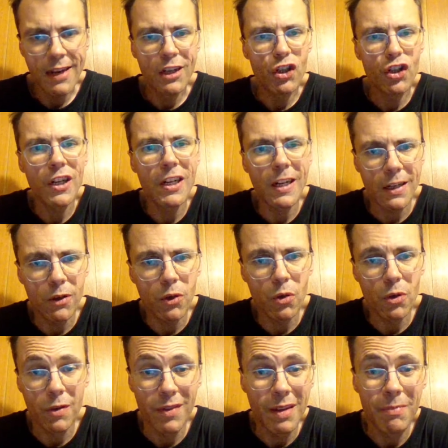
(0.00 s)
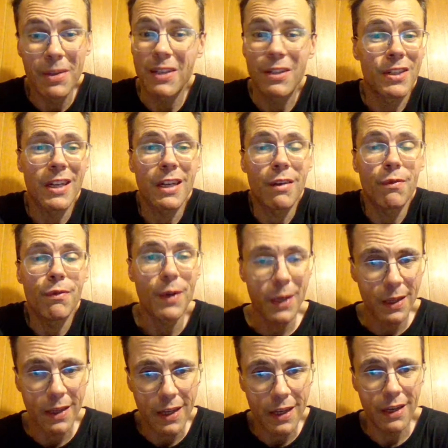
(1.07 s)
she got a hold of them the second
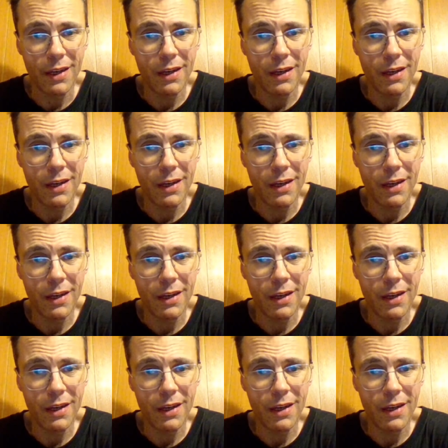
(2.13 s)
fucking day.